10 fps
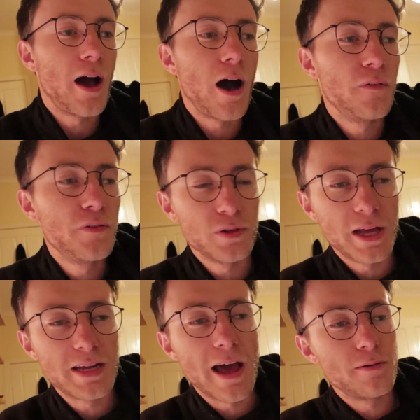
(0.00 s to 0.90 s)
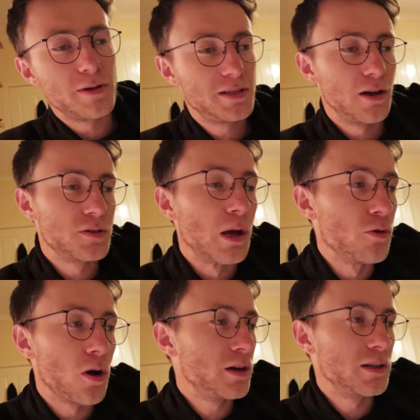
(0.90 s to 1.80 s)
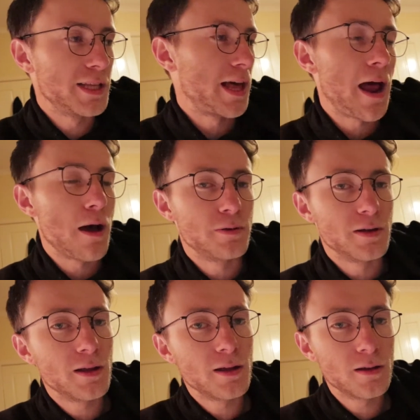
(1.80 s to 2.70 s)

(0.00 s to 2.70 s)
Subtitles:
I'll feel let down in myself, so I'm not gonna let that happen.